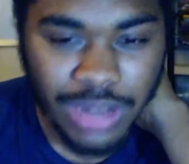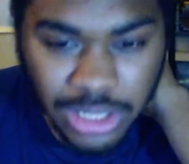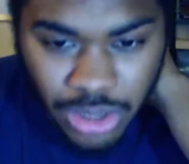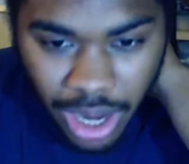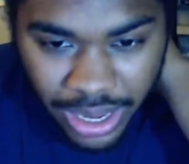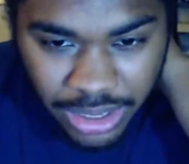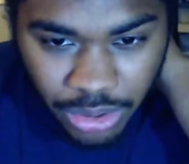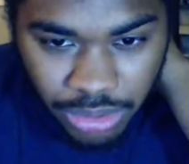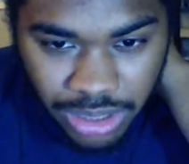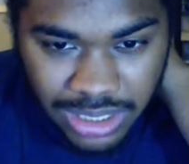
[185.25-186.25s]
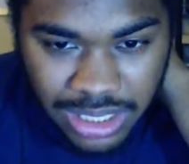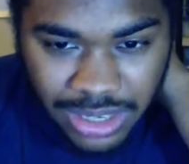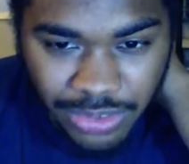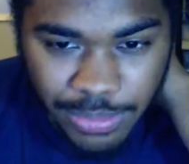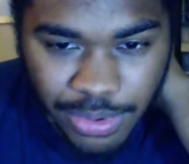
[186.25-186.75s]
That's not Aiko, that's a
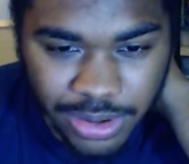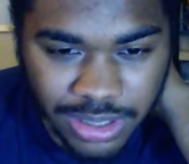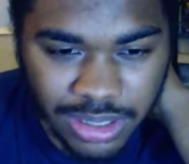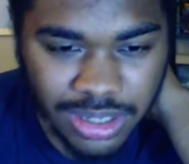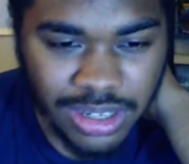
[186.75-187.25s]
different person.